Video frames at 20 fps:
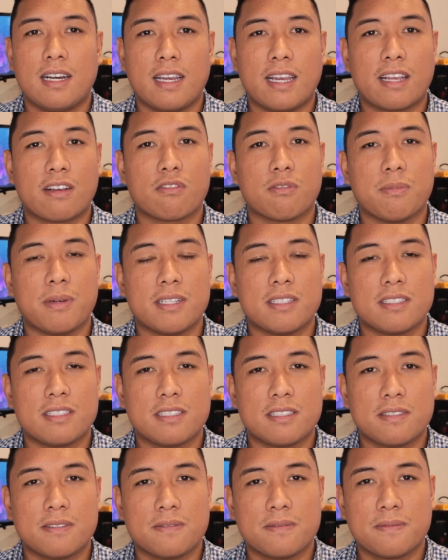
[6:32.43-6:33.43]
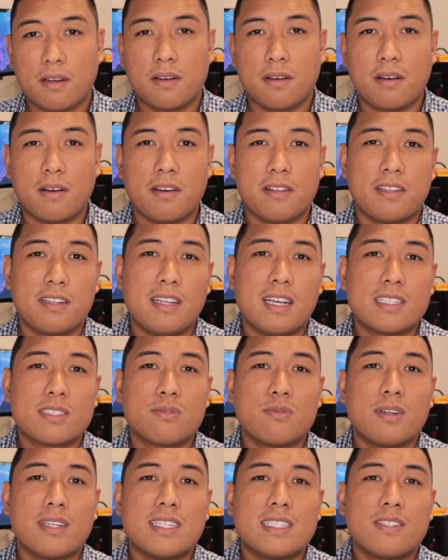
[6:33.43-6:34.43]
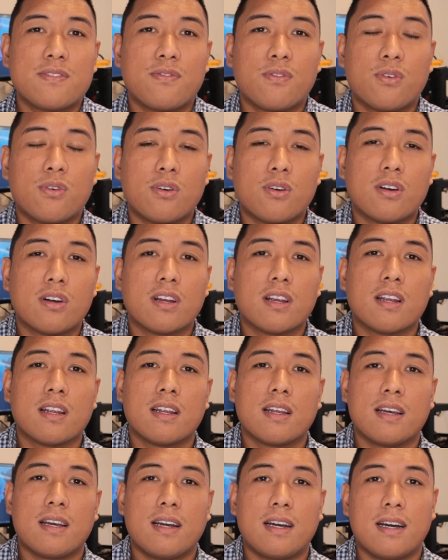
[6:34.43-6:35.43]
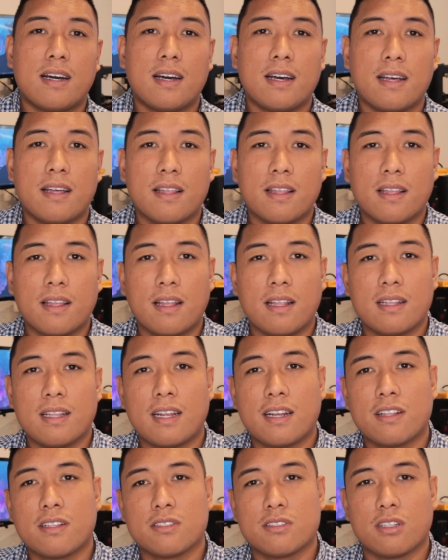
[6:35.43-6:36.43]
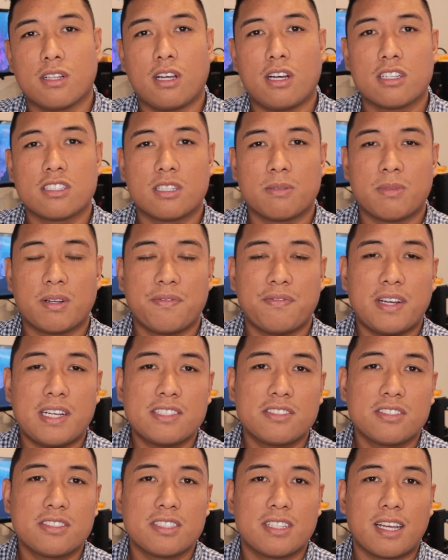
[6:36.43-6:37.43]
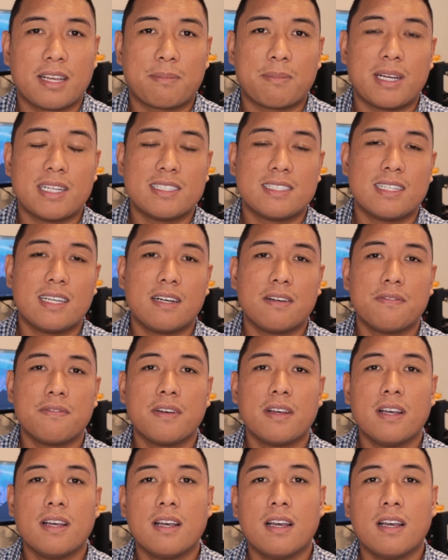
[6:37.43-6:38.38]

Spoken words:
increments. All right, the next one is for a lot of those long-term investors like myself.